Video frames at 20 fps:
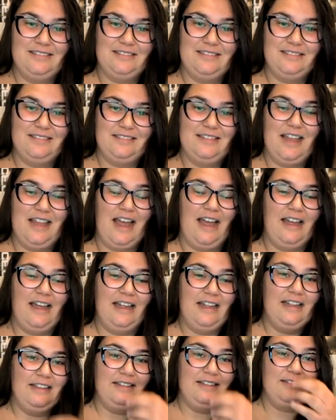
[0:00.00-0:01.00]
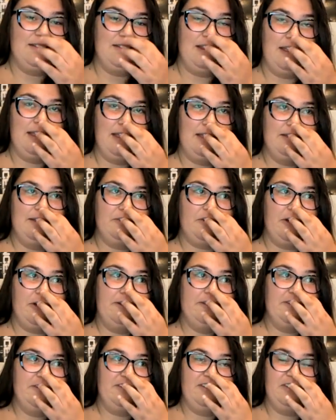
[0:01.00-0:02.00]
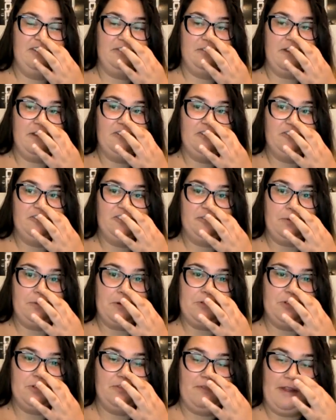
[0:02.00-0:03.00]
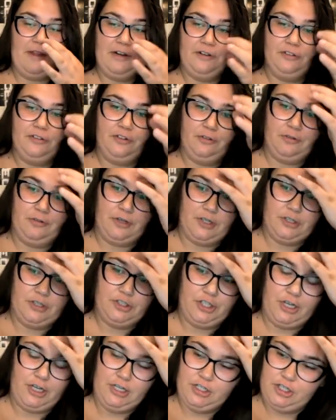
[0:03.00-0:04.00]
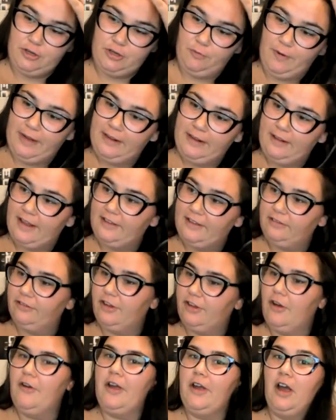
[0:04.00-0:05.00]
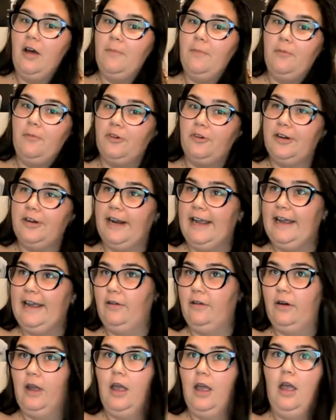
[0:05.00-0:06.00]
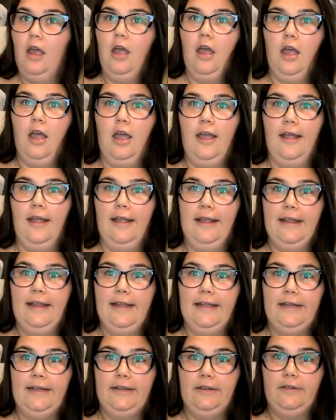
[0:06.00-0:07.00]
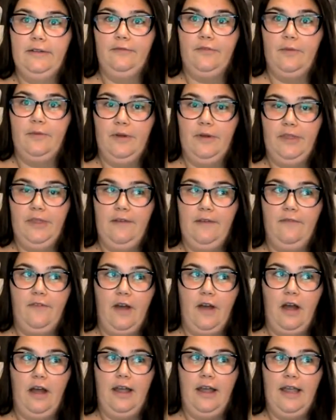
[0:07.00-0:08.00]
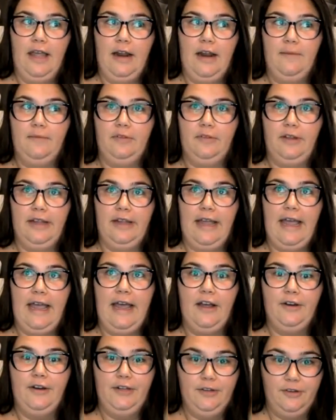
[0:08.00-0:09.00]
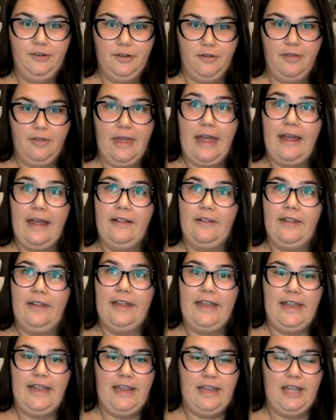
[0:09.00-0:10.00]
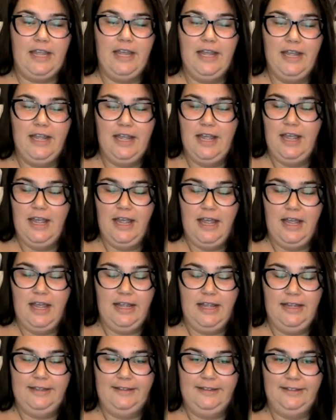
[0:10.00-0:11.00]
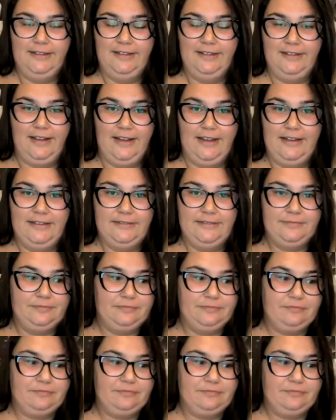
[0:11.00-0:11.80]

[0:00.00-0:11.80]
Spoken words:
Yeah, it's crazy seeing fighters, especially the fighters who are changing weight classes, going up or down, and from what they fought. And I'm just like, how do you do that? Like, it's insane.